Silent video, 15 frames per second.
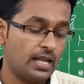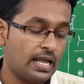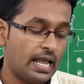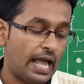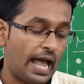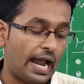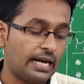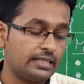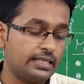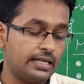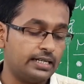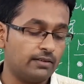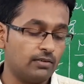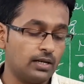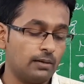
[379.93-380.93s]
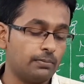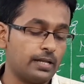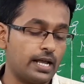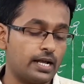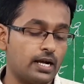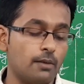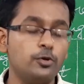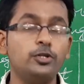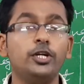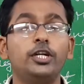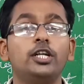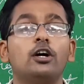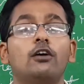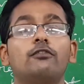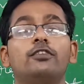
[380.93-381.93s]
and they developed a
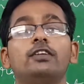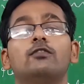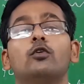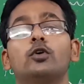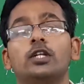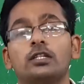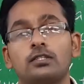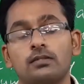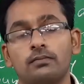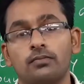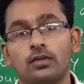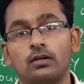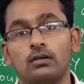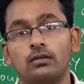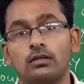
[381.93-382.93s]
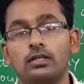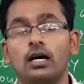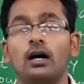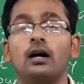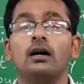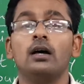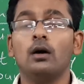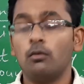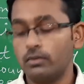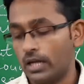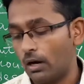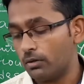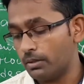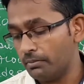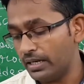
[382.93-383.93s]
community of devotees.
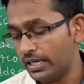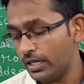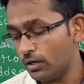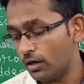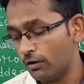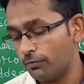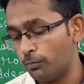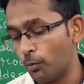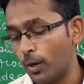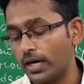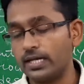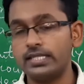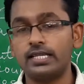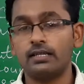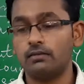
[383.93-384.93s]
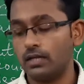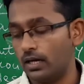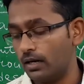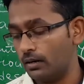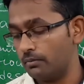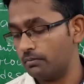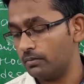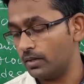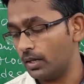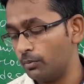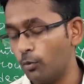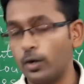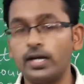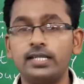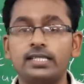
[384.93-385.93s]
Now the meaning of poets and
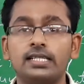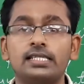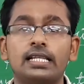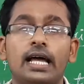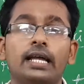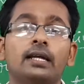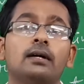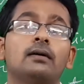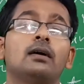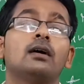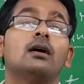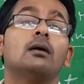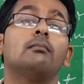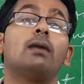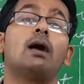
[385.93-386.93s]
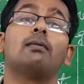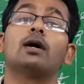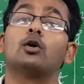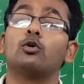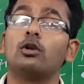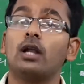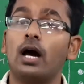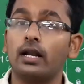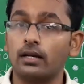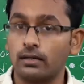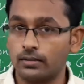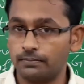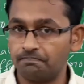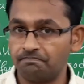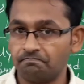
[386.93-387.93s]
poets like Baba Guru
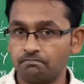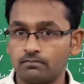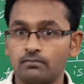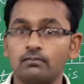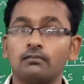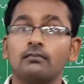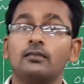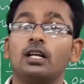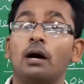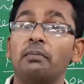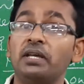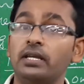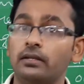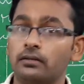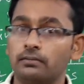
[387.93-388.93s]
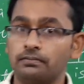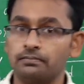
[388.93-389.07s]
Nanak, Kabir,